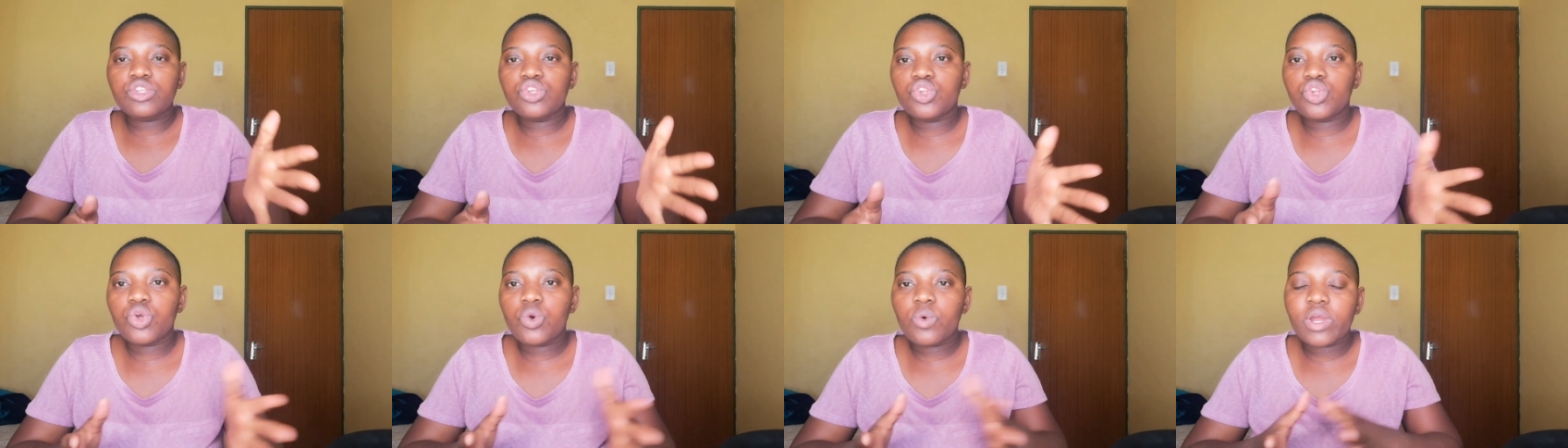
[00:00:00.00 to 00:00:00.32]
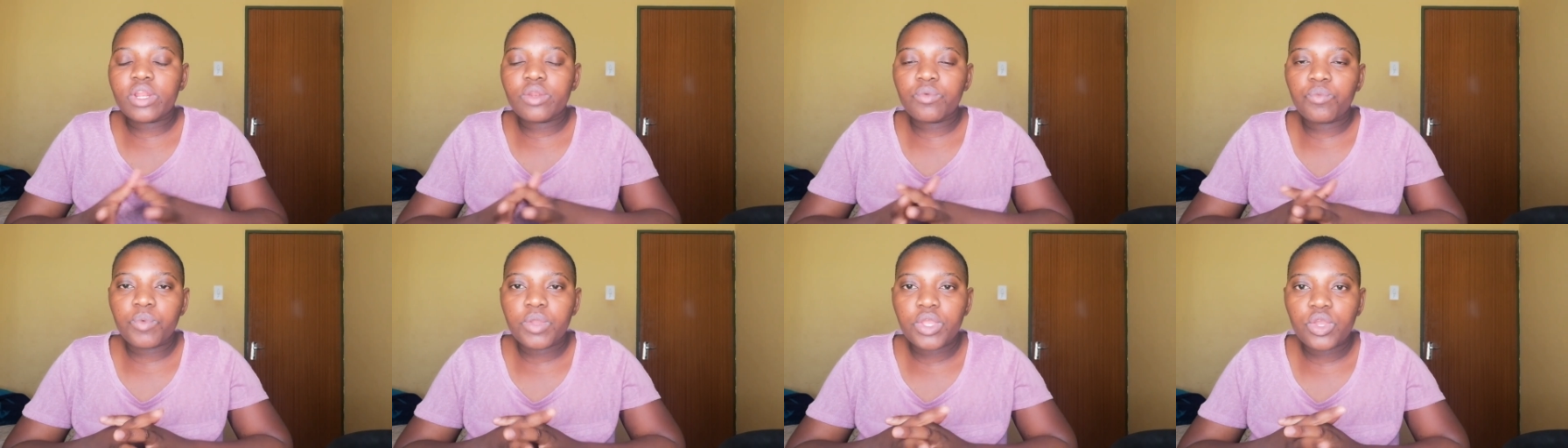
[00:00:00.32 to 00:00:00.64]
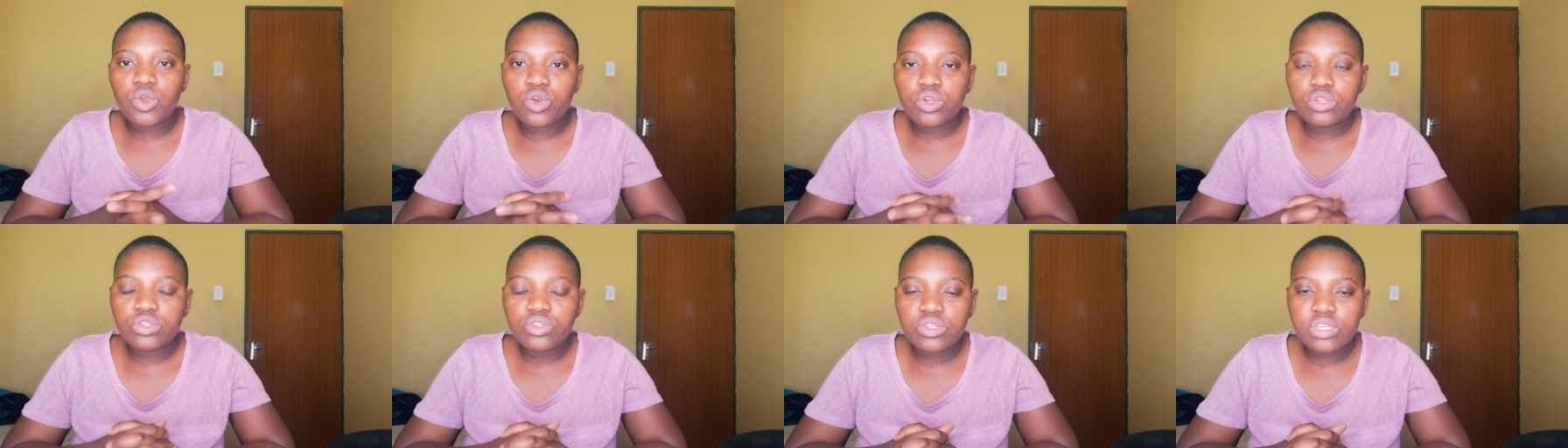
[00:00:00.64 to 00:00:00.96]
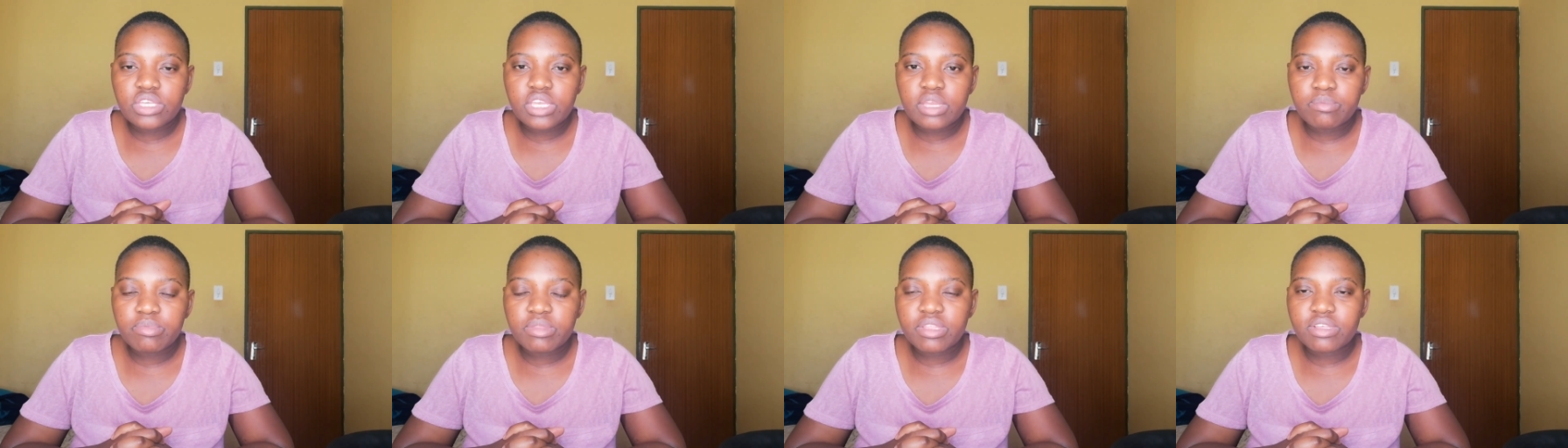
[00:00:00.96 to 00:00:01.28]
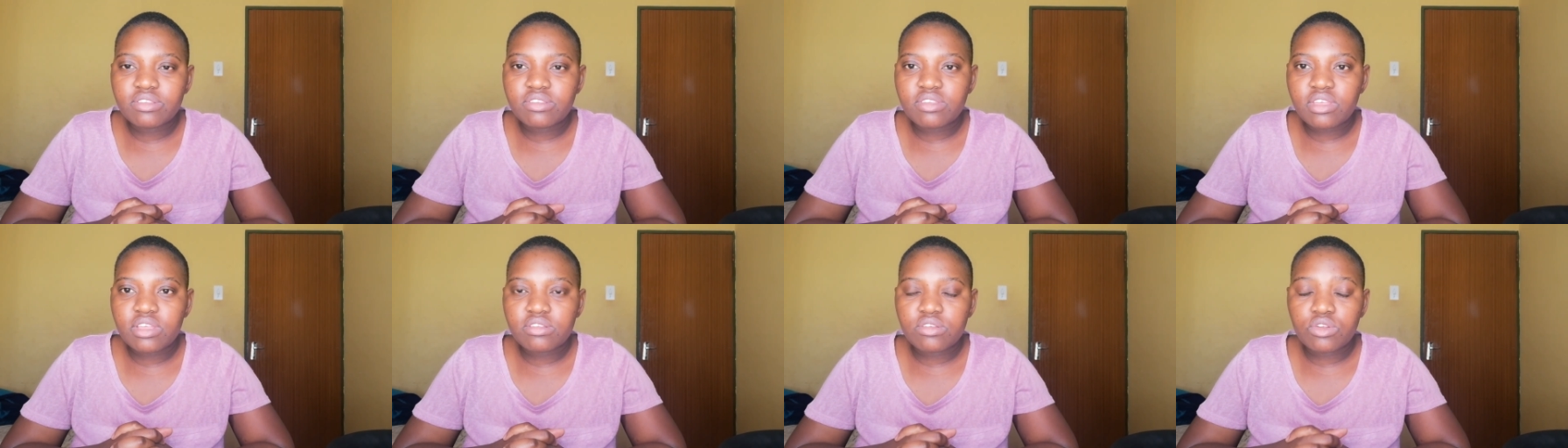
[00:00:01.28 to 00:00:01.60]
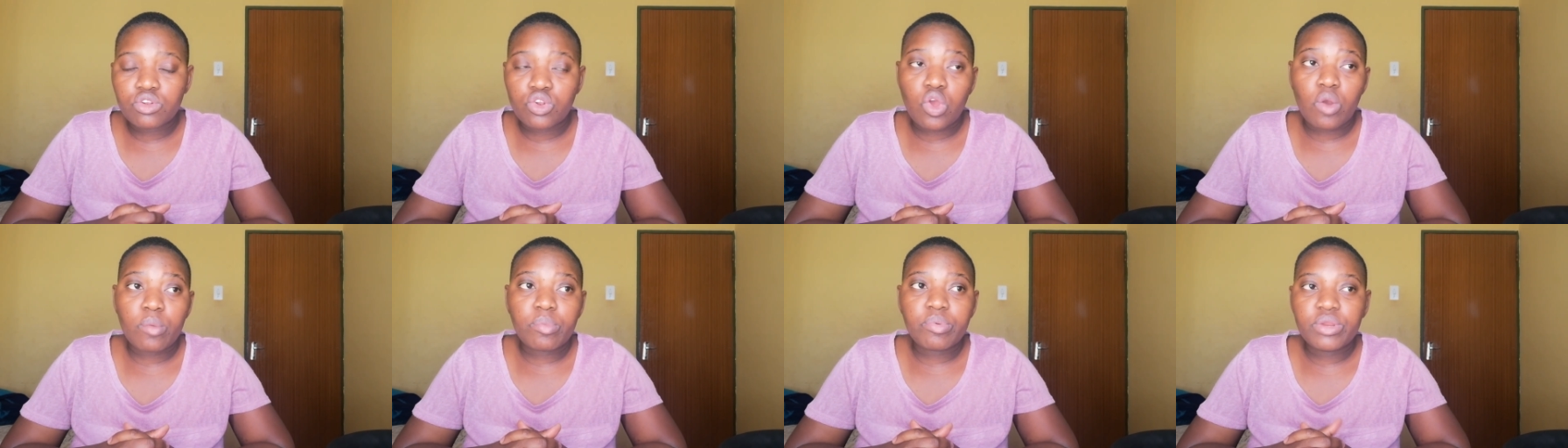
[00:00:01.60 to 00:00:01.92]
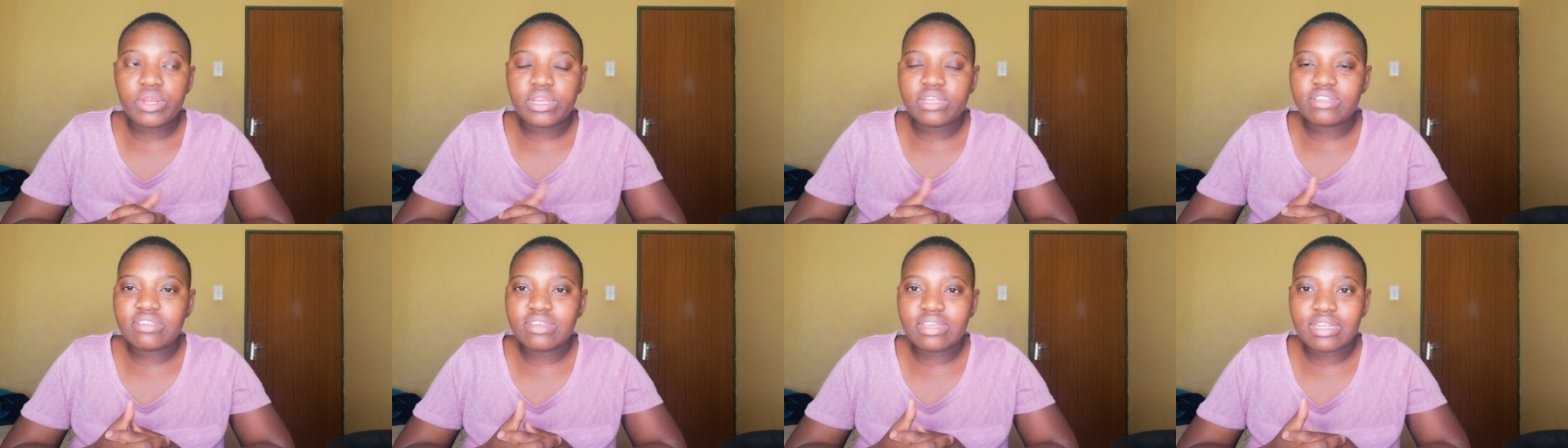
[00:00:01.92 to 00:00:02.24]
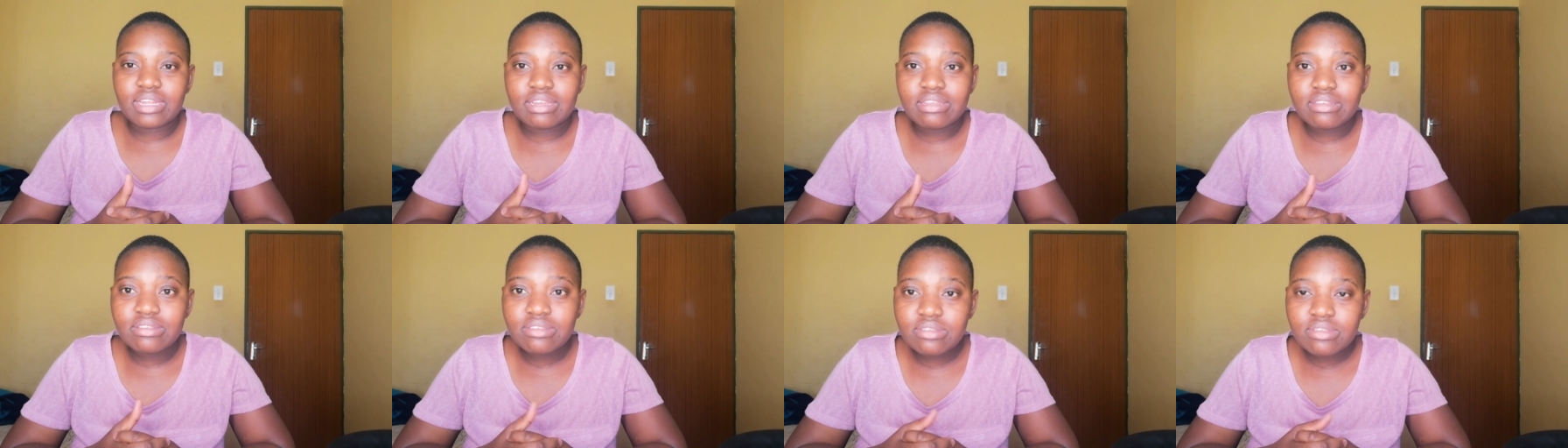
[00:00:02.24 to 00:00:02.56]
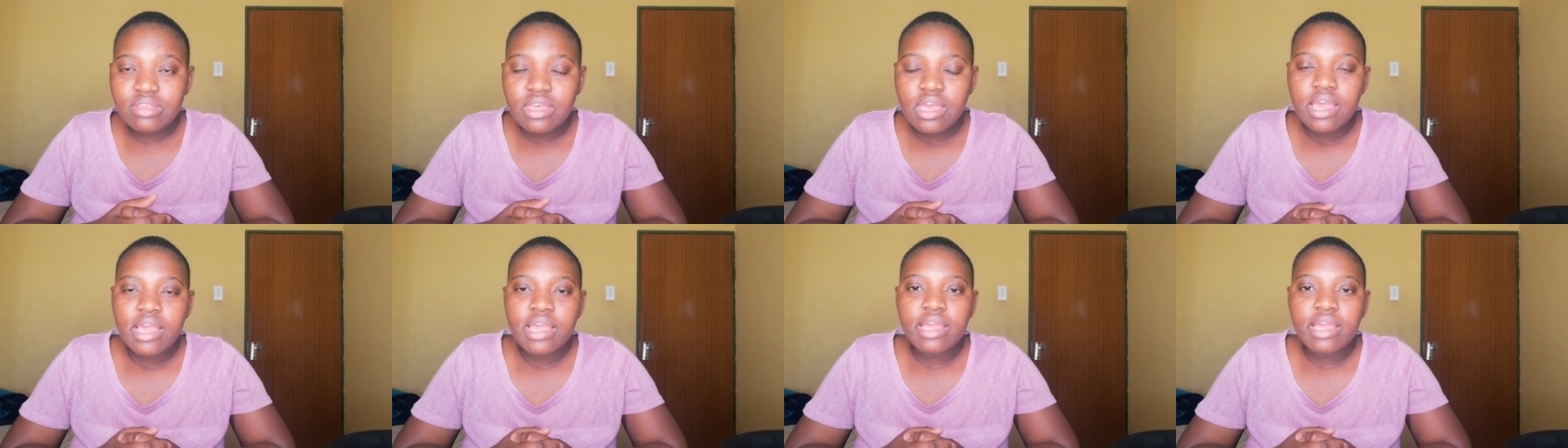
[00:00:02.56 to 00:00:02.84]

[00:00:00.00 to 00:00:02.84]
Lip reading: you know what, we're going to keep this as an operating lease